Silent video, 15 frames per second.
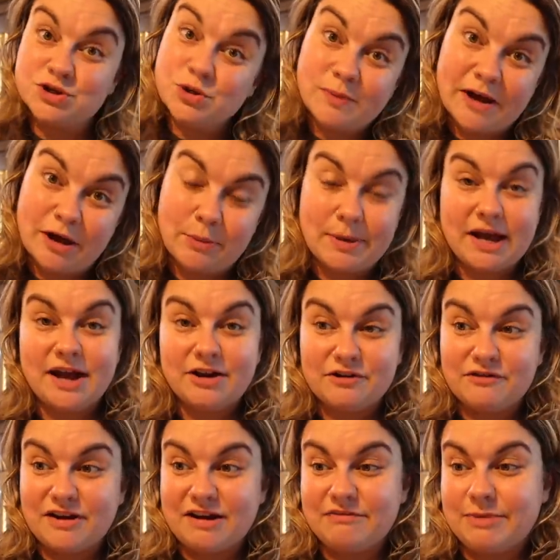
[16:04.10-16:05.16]
two pound bag
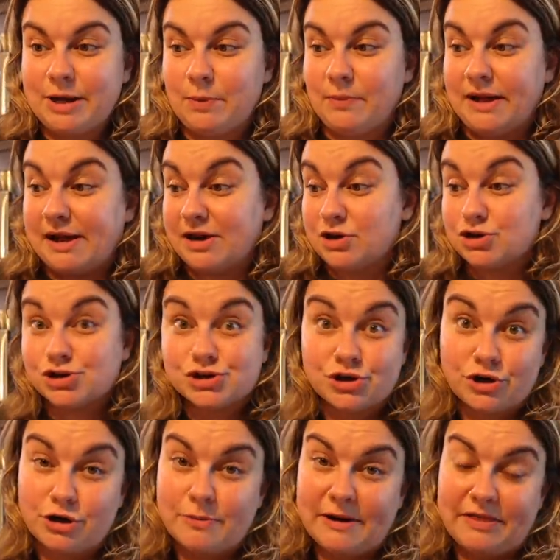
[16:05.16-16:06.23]
or five pound bag or
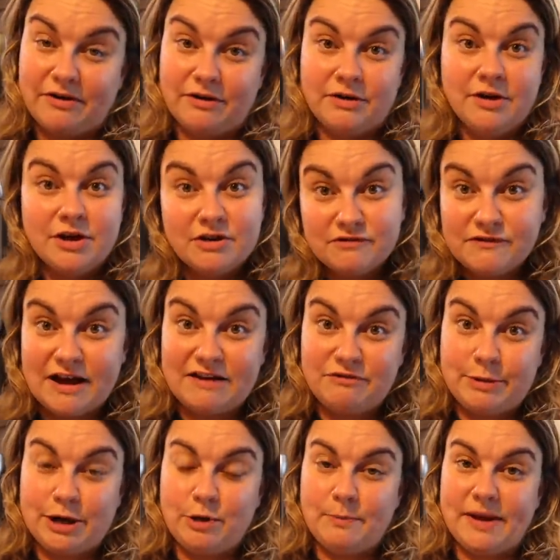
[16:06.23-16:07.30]
sugar by the
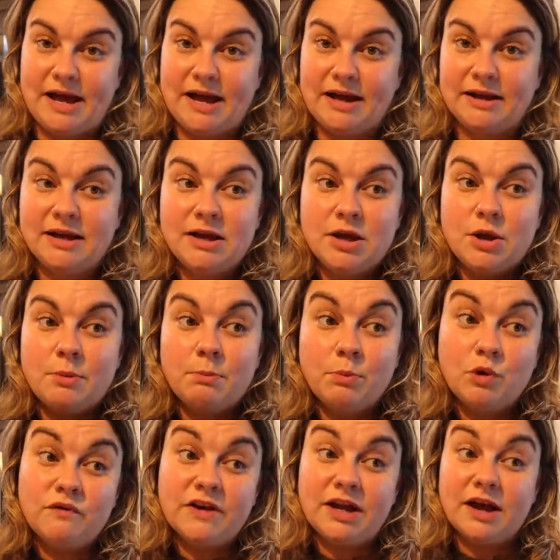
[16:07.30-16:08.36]
five pound bag,
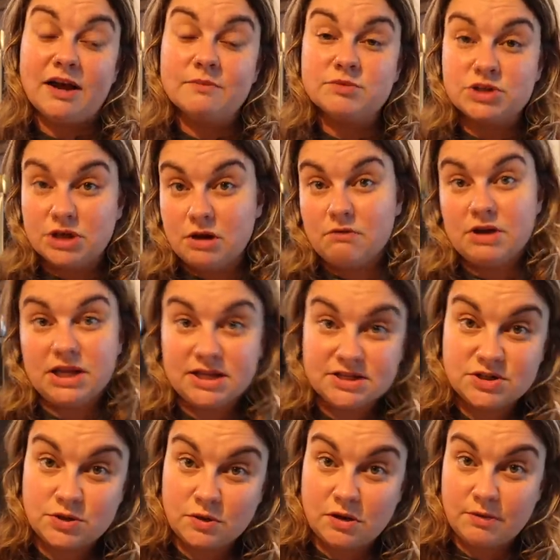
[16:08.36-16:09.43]
moving up to going
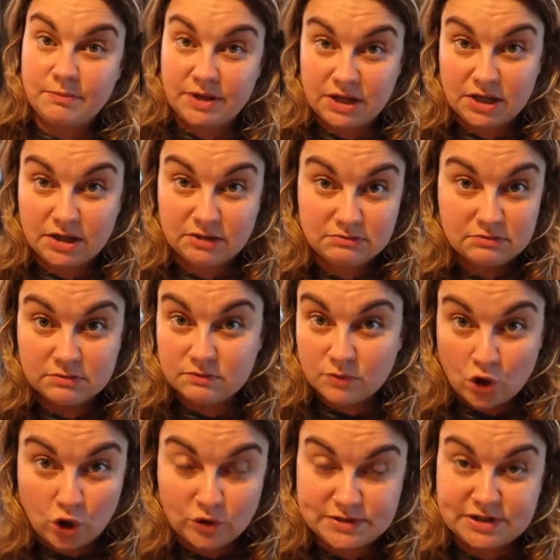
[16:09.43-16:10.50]
into a big
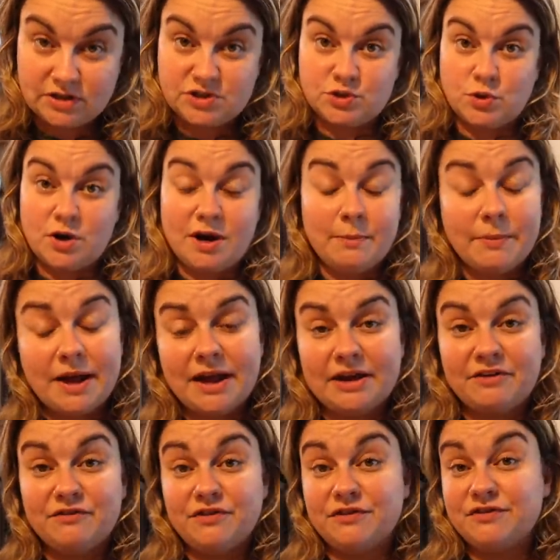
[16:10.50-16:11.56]
wholesale store and
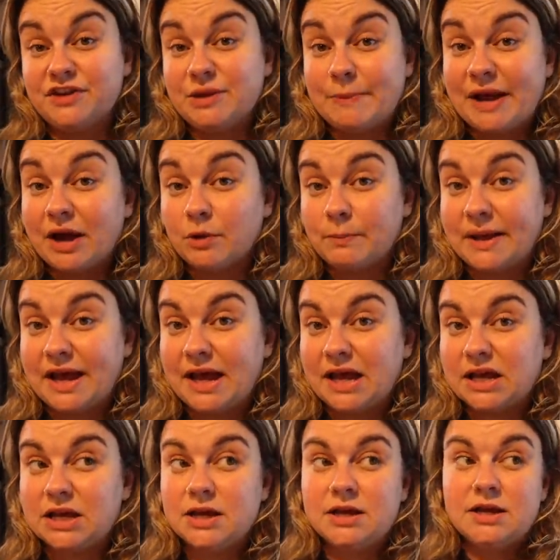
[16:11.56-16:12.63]
buying a 50 pound
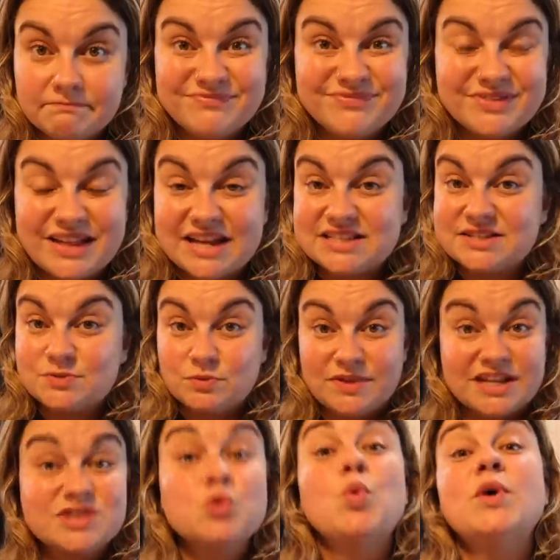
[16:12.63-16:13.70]
bag, that's
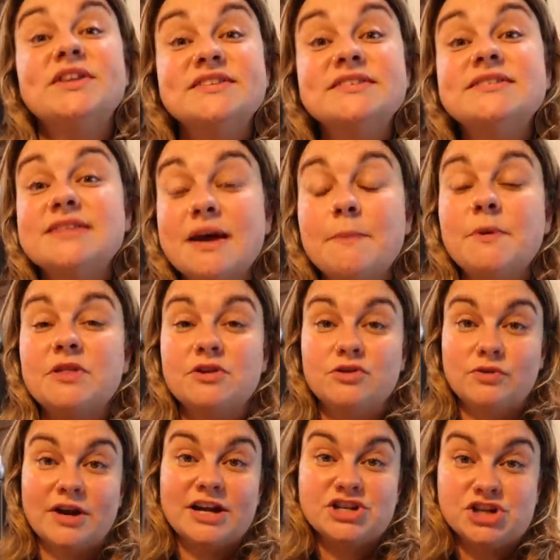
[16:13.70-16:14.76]
that's one step in the
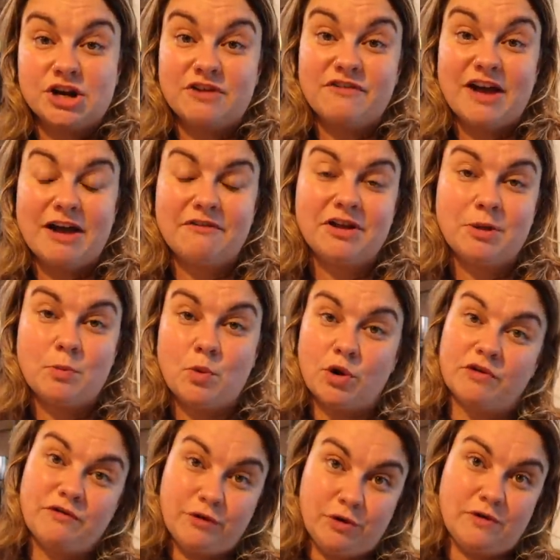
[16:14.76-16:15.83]
direction of having
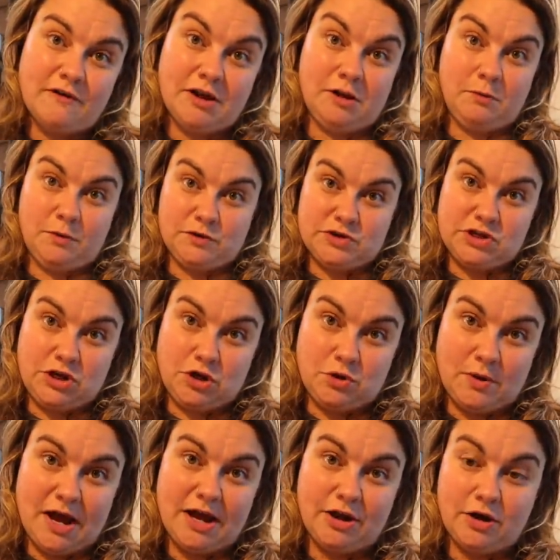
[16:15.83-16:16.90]
more food available to
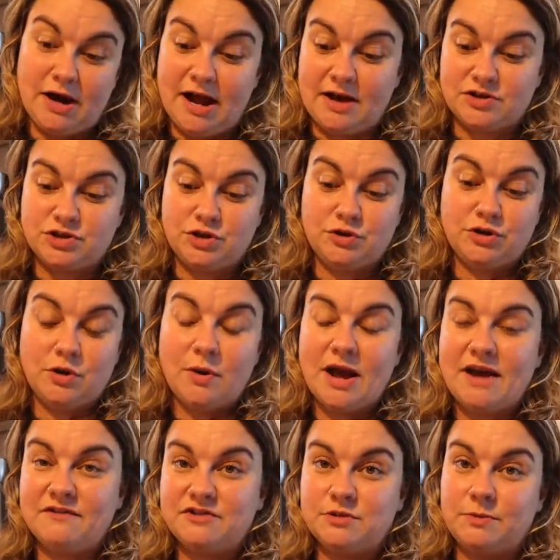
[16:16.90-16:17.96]
you at your house. You don't
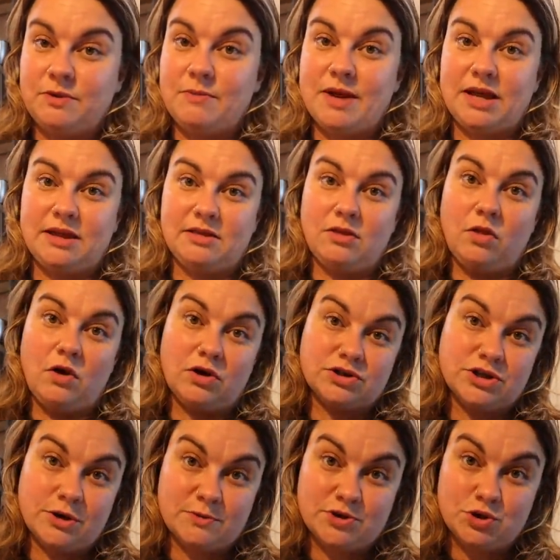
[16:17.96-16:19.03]
have to be making the
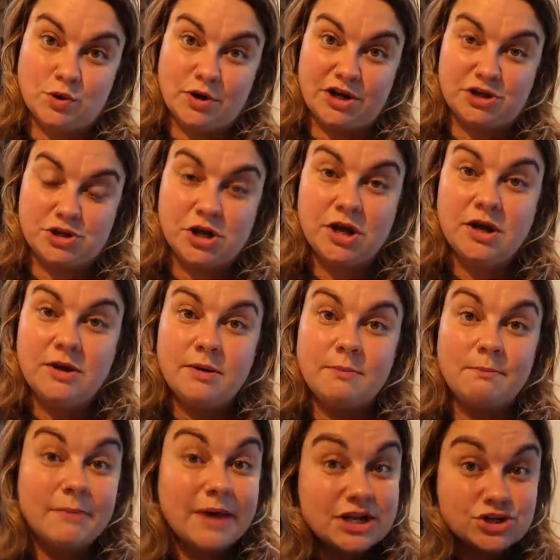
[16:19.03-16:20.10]
long-term storage
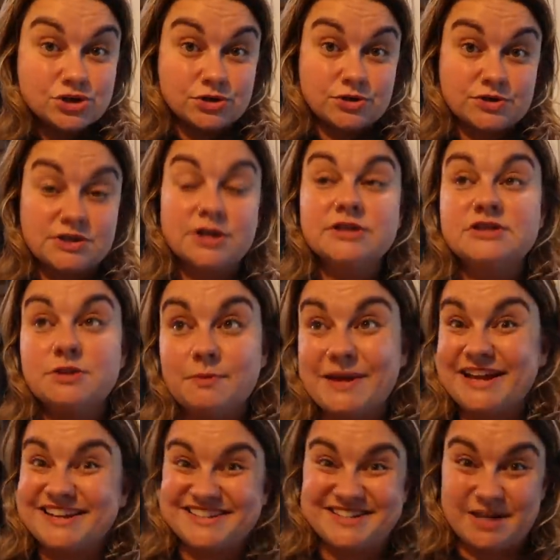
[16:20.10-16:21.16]
measures to
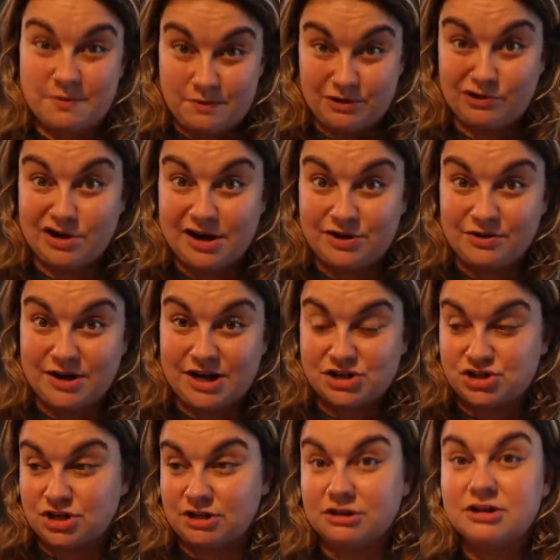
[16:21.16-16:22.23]
make a step in the right
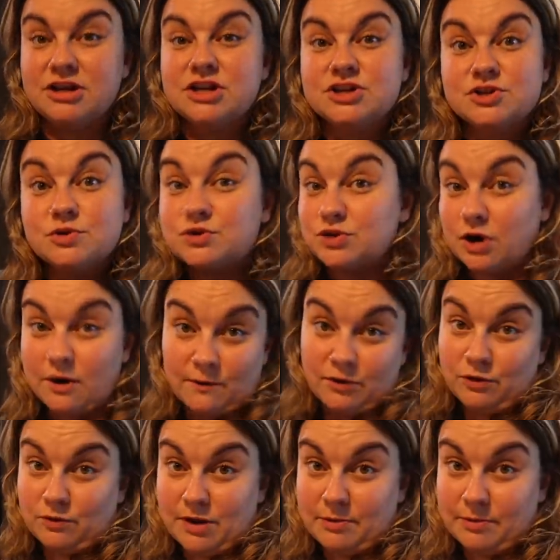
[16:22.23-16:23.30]
direction. So start
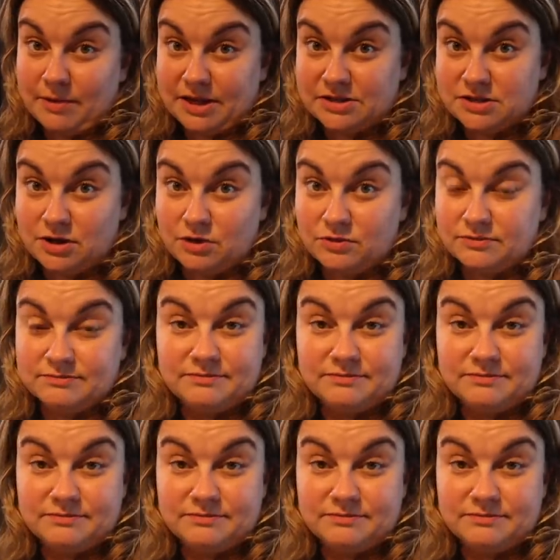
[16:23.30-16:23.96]
with a Rubbermaid tote